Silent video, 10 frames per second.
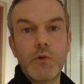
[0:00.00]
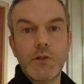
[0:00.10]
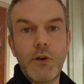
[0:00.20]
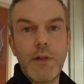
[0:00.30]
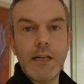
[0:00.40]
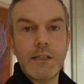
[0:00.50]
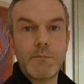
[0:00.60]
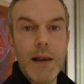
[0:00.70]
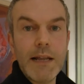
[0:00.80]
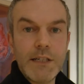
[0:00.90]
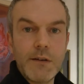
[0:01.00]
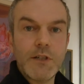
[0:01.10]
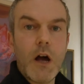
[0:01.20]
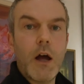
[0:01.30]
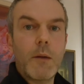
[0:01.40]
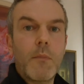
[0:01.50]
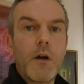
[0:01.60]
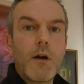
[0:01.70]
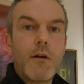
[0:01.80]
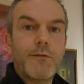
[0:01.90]
so there's plenty of time
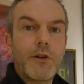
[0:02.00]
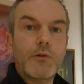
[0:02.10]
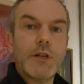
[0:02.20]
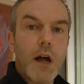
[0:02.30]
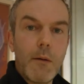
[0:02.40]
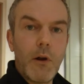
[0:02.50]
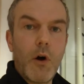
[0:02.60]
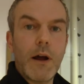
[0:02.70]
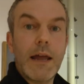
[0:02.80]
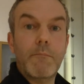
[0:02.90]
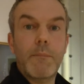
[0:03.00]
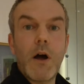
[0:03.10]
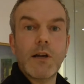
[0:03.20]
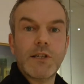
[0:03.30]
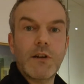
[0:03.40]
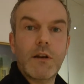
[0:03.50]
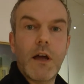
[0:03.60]
for you to come along in person and,